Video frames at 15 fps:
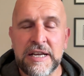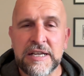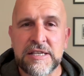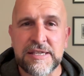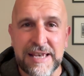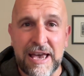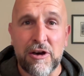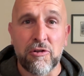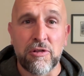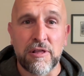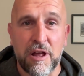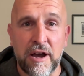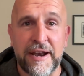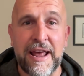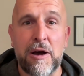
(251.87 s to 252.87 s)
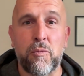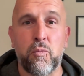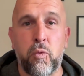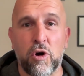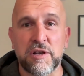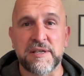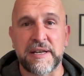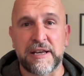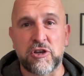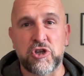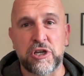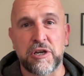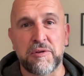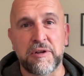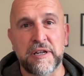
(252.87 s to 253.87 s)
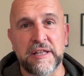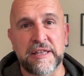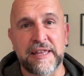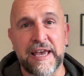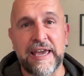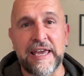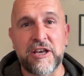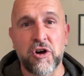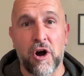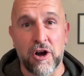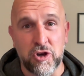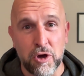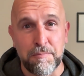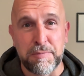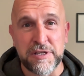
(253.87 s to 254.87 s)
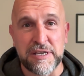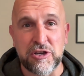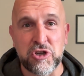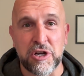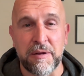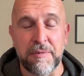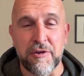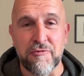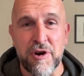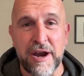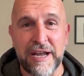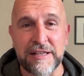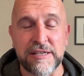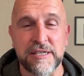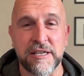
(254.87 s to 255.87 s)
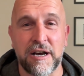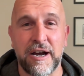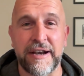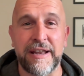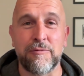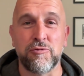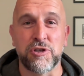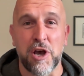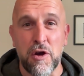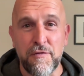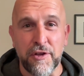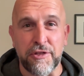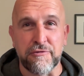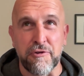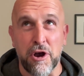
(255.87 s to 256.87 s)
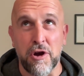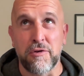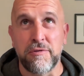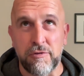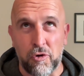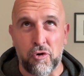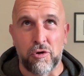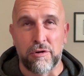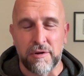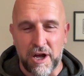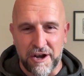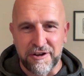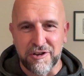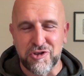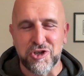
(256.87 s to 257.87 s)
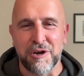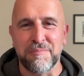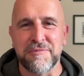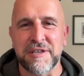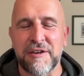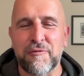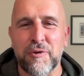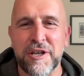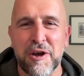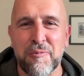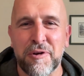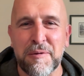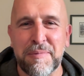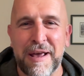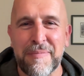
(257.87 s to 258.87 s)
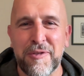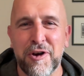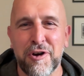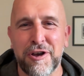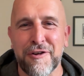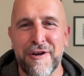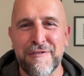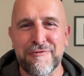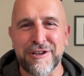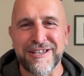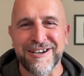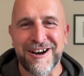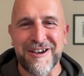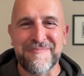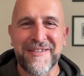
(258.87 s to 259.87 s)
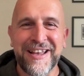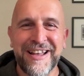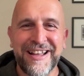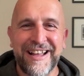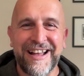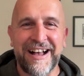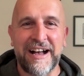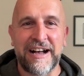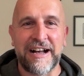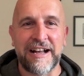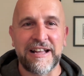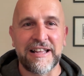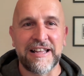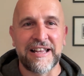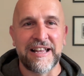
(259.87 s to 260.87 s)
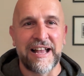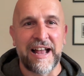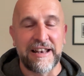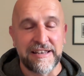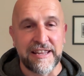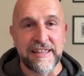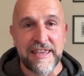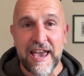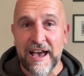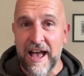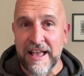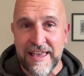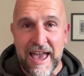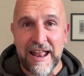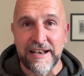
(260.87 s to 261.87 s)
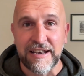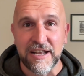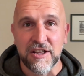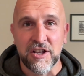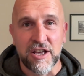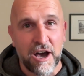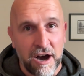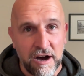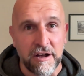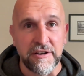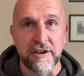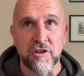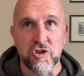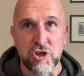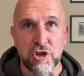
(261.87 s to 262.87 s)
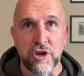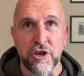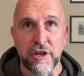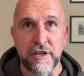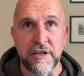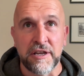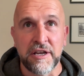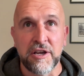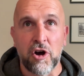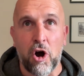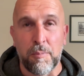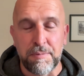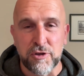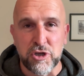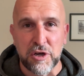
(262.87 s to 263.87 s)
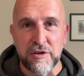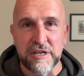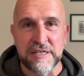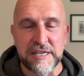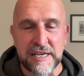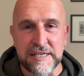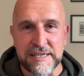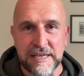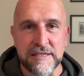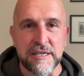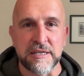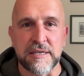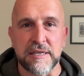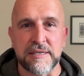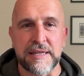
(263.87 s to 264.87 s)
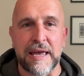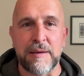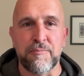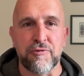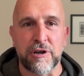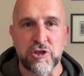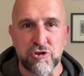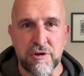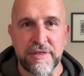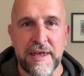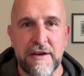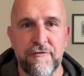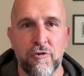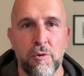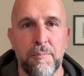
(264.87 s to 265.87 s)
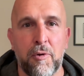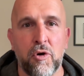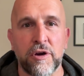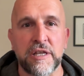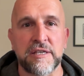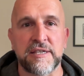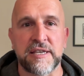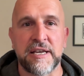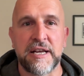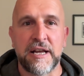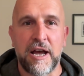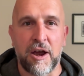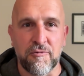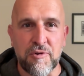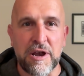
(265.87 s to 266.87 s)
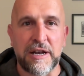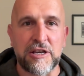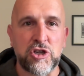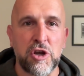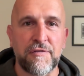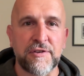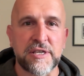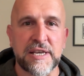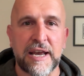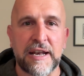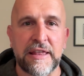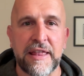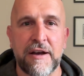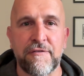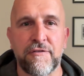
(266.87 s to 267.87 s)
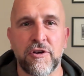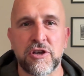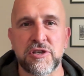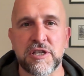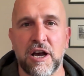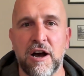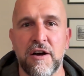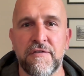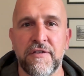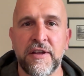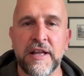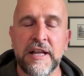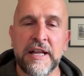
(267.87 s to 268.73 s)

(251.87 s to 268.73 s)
Sale line-out was an issue. They got a good position up the right-hand side, and it was overthrown or underjumped, if we don't want to blame the hooker every time. Again, can't turn opportunities into sustained pressure and therefore points. A real issue for Sale in that first half.